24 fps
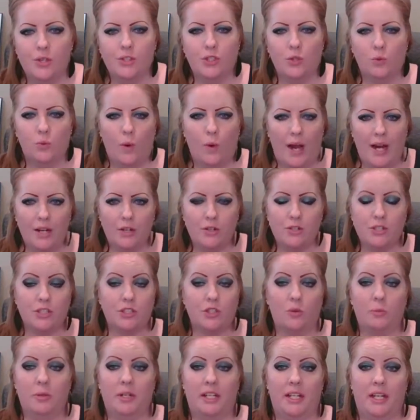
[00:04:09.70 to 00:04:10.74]
So, why are
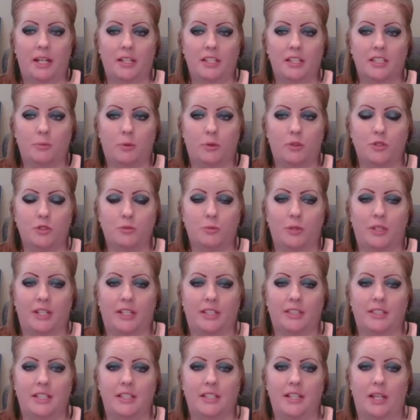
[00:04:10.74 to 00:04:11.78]
so many experts
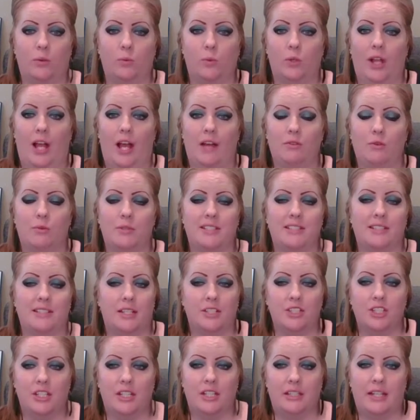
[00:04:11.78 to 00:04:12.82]
predicting that we'll have a
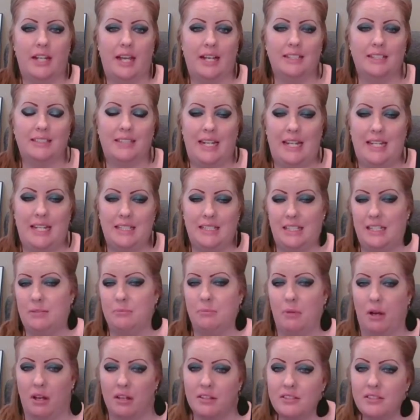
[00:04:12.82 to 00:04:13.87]
recession in the next 18
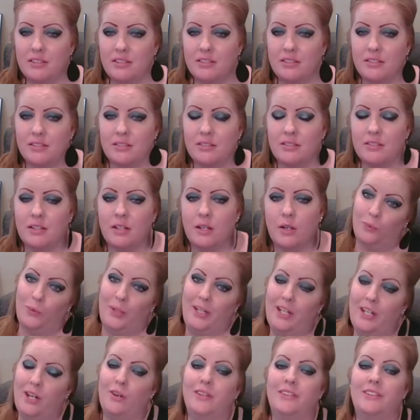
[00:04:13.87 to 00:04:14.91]
months?
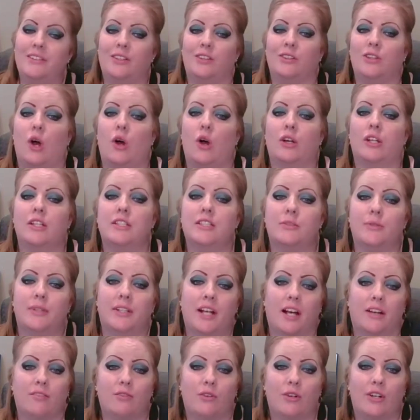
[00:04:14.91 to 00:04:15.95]
We are in the longest
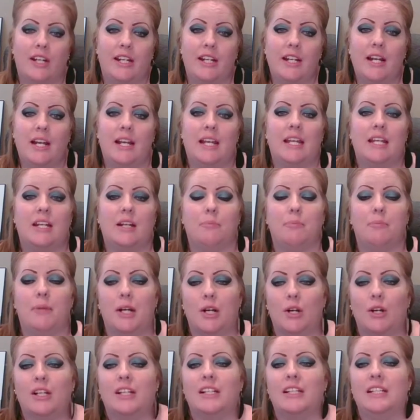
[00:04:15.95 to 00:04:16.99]
recovery in
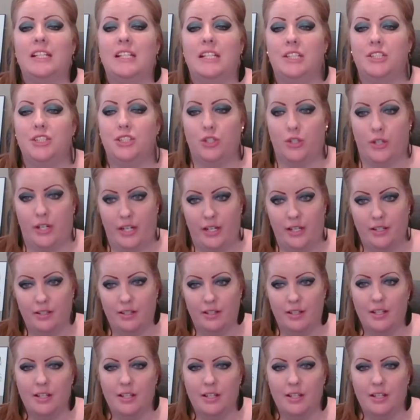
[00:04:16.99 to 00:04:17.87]
American history.